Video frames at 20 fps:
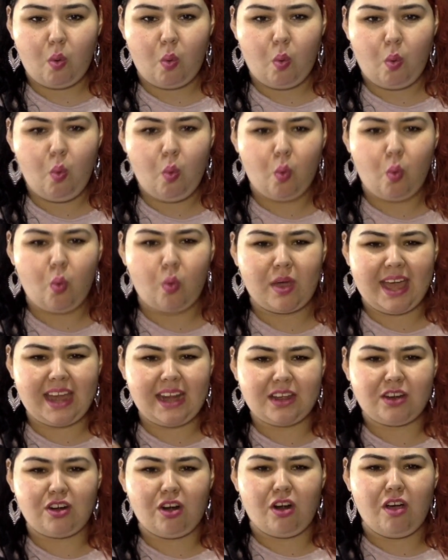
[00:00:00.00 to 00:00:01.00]
Ooh,
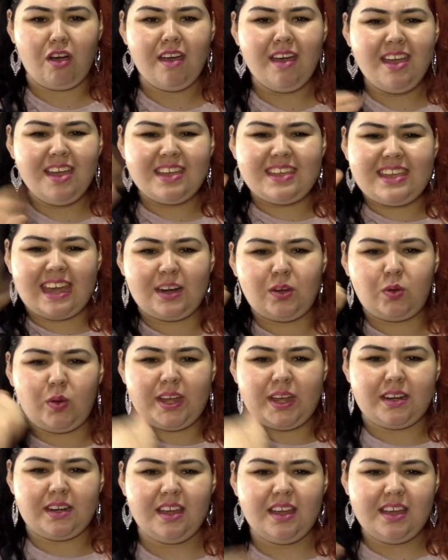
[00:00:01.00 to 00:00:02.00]
get it, girl. Get it, queen.